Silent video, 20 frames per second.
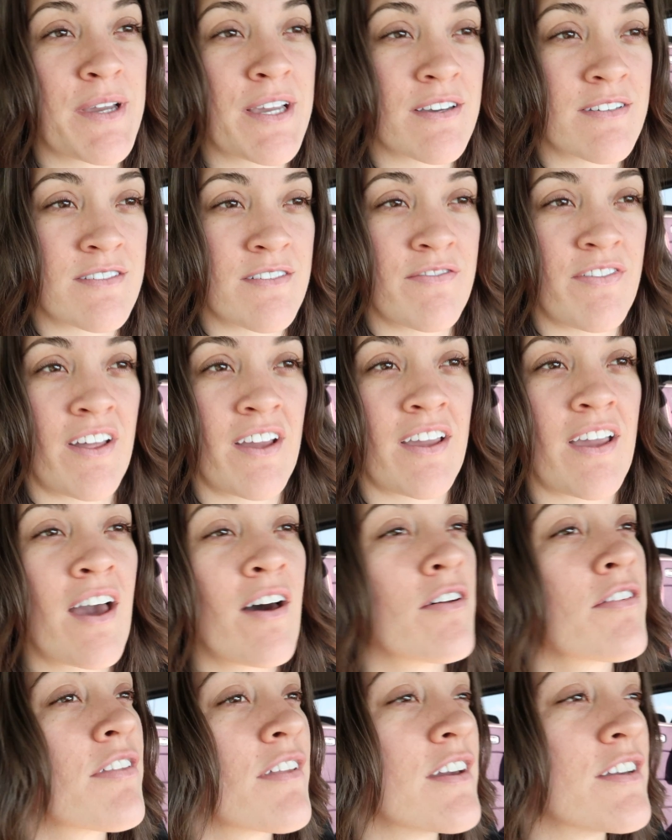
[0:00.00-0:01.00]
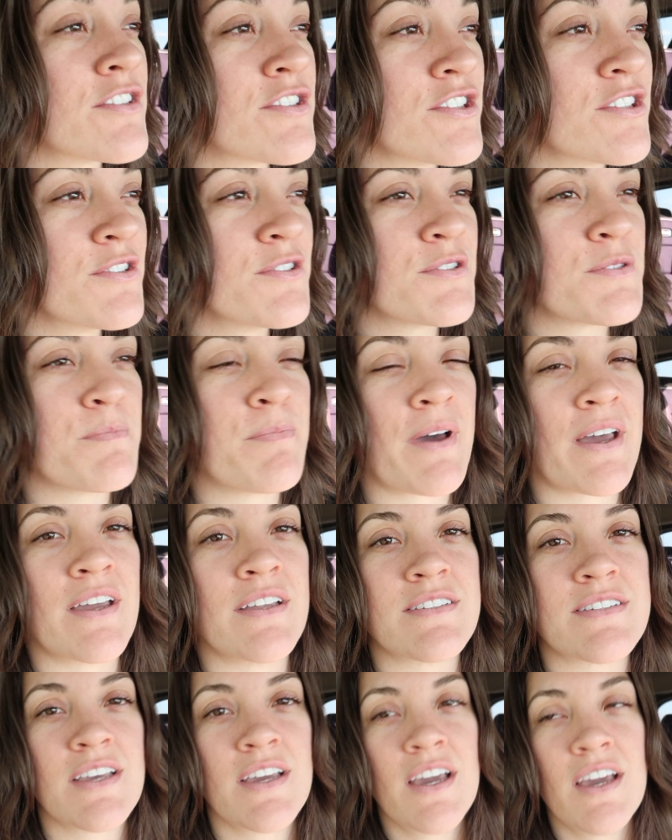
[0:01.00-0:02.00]
because of like health issues,
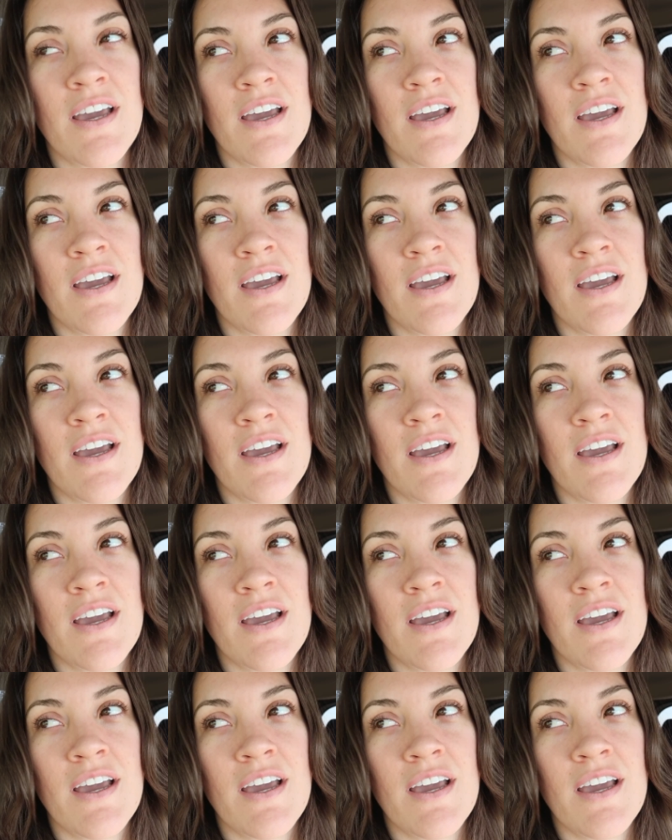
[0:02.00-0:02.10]
but